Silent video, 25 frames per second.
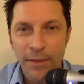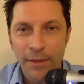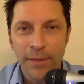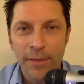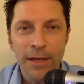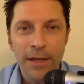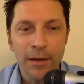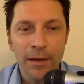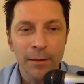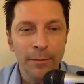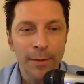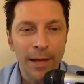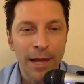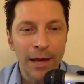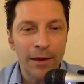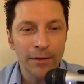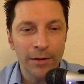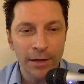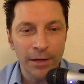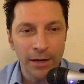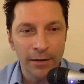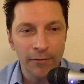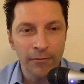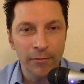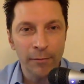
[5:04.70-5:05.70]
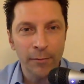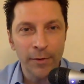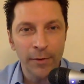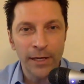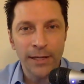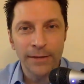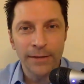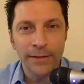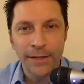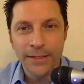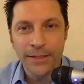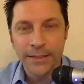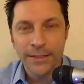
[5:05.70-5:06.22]
Think about it, and everybody
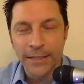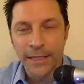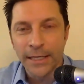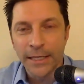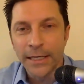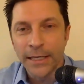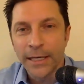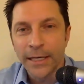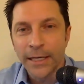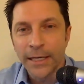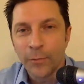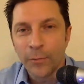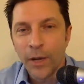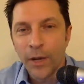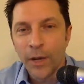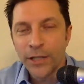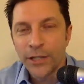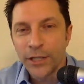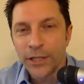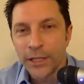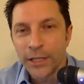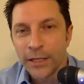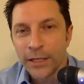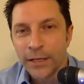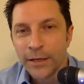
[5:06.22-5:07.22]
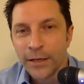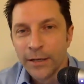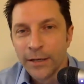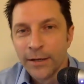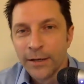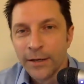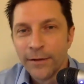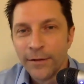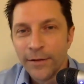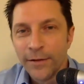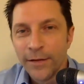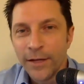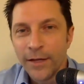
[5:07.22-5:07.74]
listening and watching
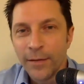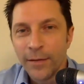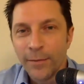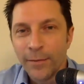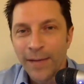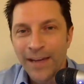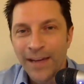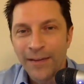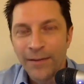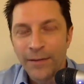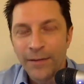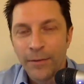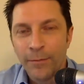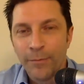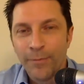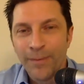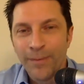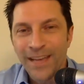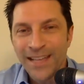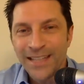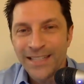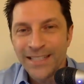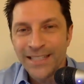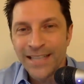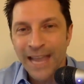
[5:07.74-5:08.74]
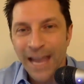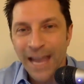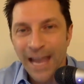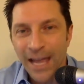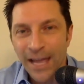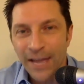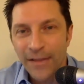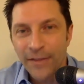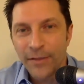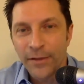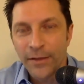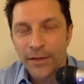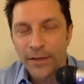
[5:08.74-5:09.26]
think about the best
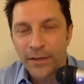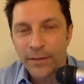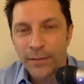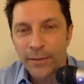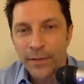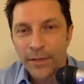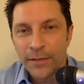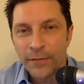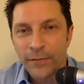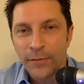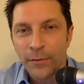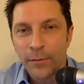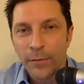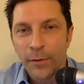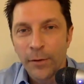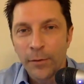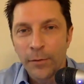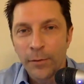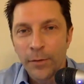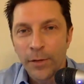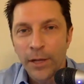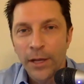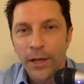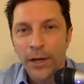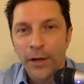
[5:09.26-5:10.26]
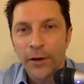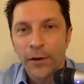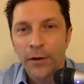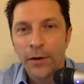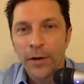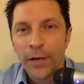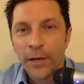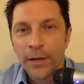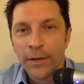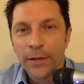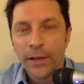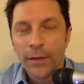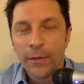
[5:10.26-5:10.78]
athlete, the best football player
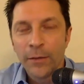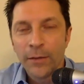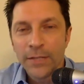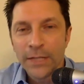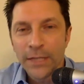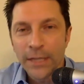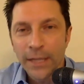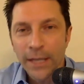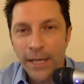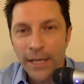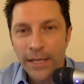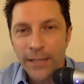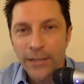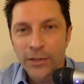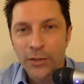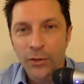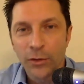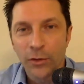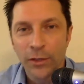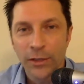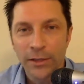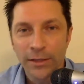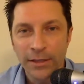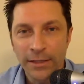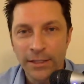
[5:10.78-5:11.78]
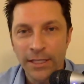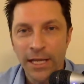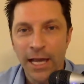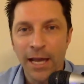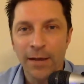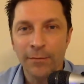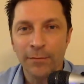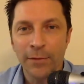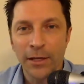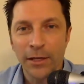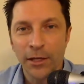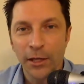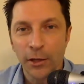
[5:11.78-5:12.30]
that was in high school at the
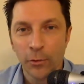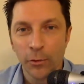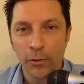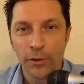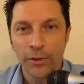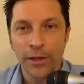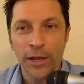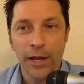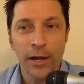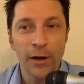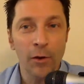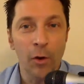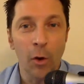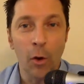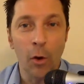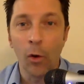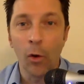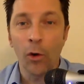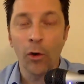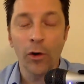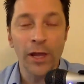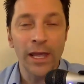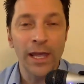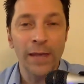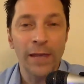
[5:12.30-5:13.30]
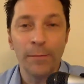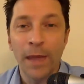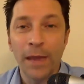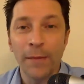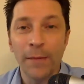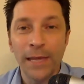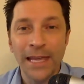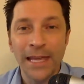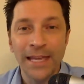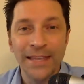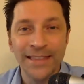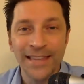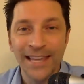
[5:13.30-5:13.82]
time that you were there, or
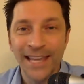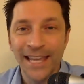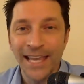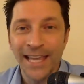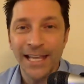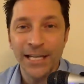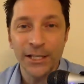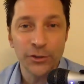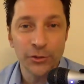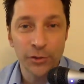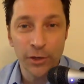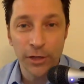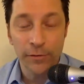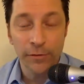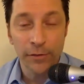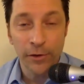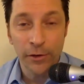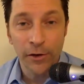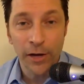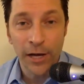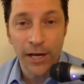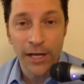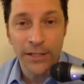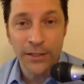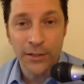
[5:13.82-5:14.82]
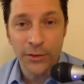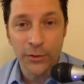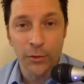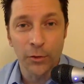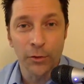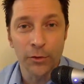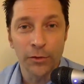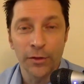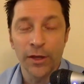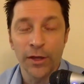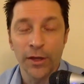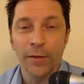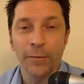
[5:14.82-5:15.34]
maybe in the history of your high
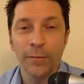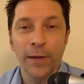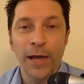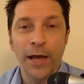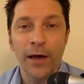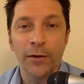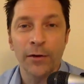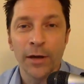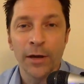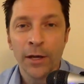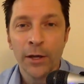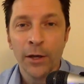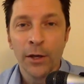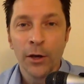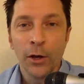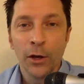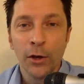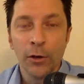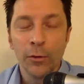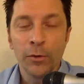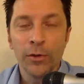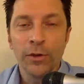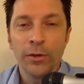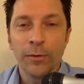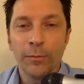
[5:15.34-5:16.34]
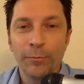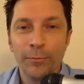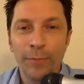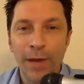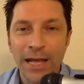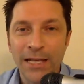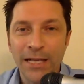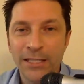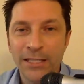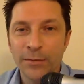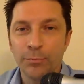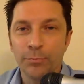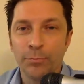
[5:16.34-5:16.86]
school. Think about who were the
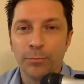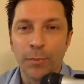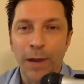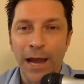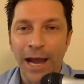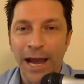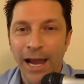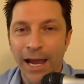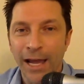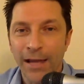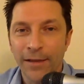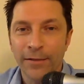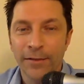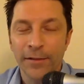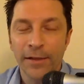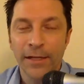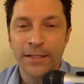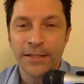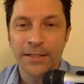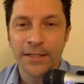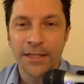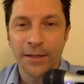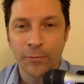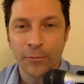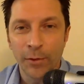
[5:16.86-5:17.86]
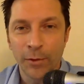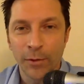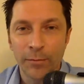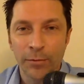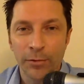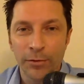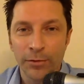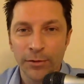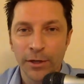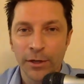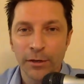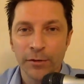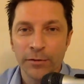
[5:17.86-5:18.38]
best athletes that we
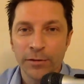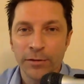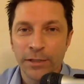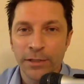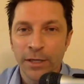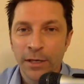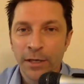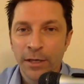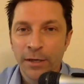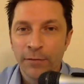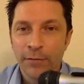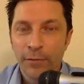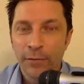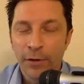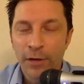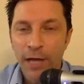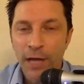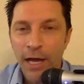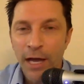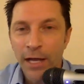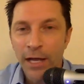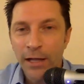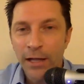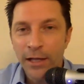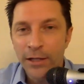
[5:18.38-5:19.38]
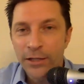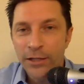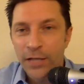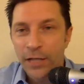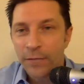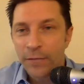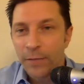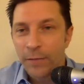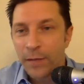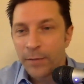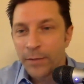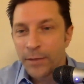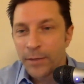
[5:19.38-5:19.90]
produced for college and
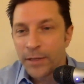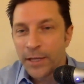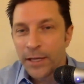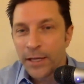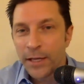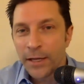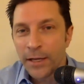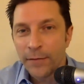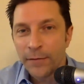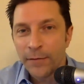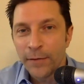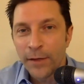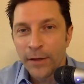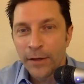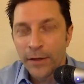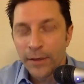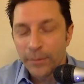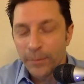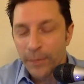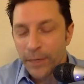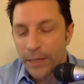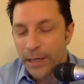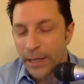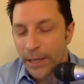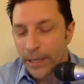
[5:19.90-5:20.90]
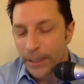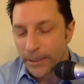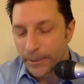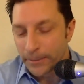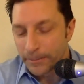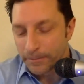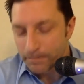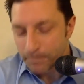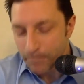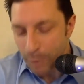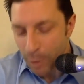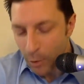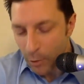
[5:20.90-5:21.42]
maybe the NFL and beyond.
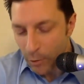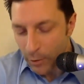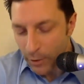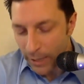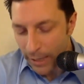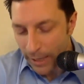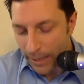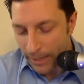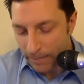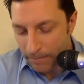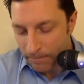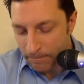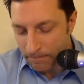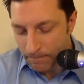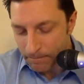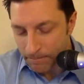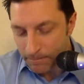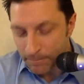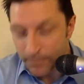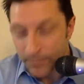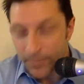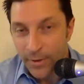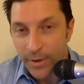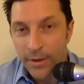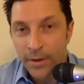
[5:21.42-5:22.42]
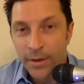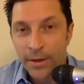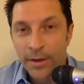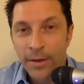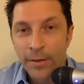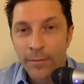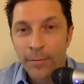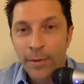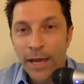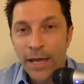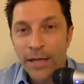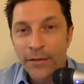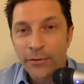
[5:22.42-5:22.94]
Okay.
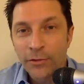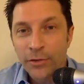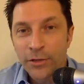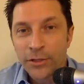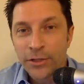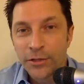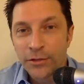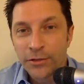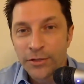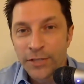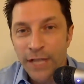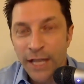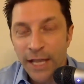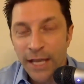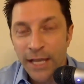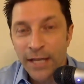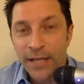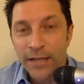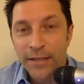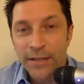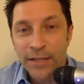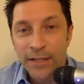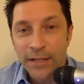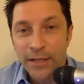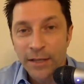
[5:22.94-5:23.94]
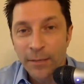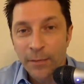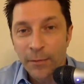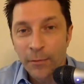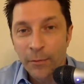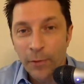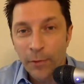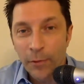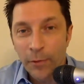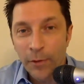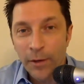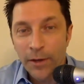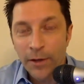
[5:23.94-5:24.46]
Patrick Surtain is the number
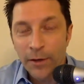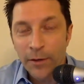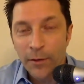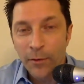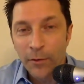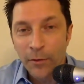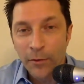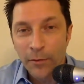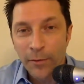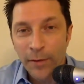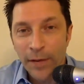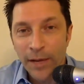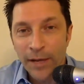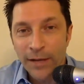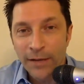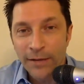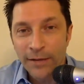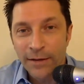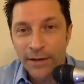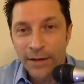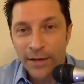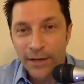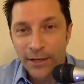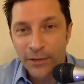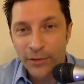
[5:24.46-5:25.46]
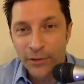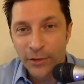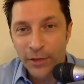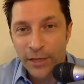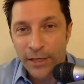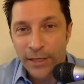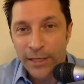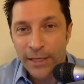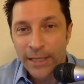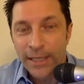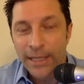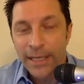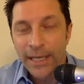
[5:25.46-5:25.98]
one rated cornerback in the
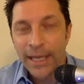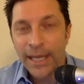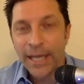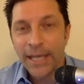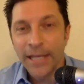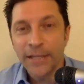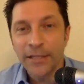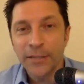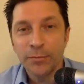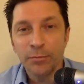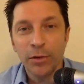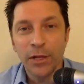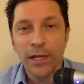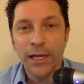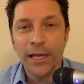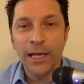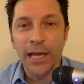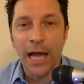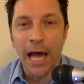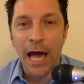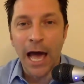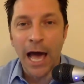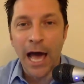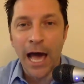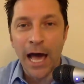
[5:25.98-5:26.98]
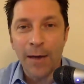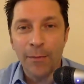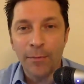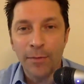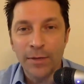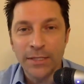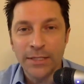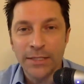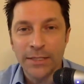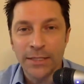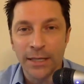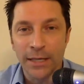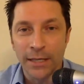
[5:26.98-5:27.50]
country. He is playing
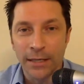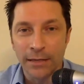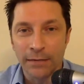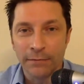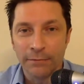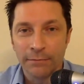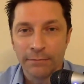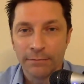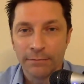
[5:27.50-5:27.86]
opposite